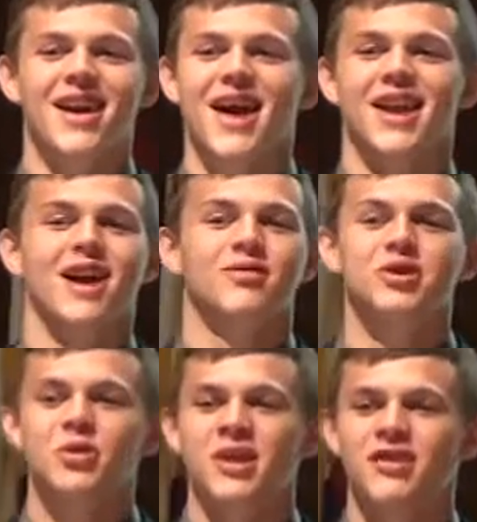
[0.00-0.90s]
and I've
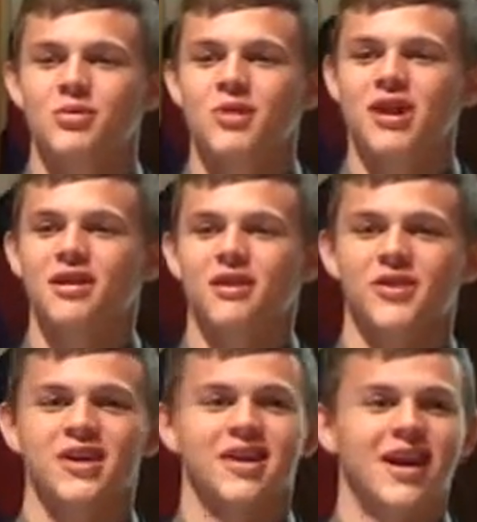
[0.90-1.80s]
enjoyed every minute of
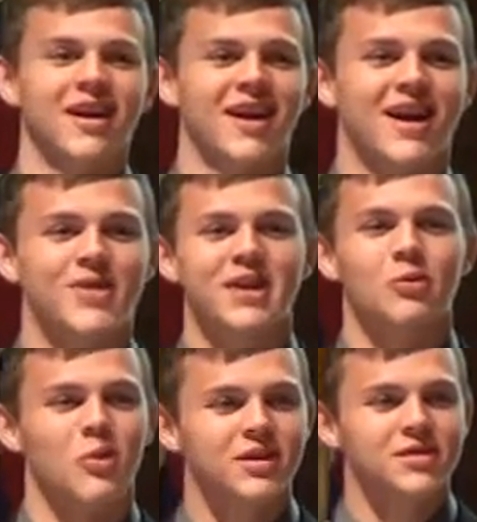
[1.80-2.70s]
it. I think
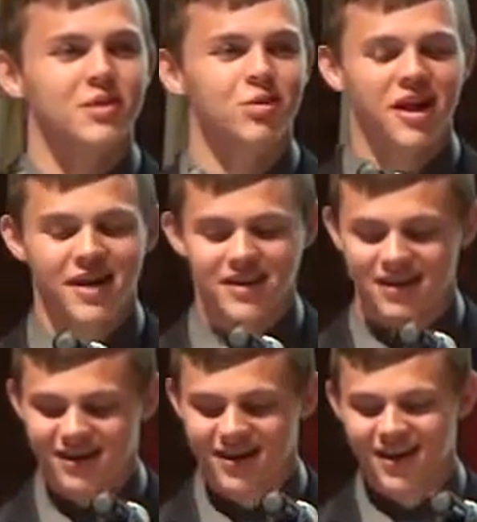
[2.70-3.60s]
it runs in the
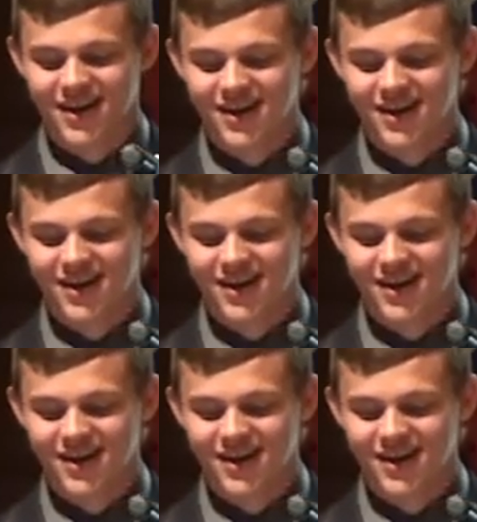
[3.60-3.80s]
blood.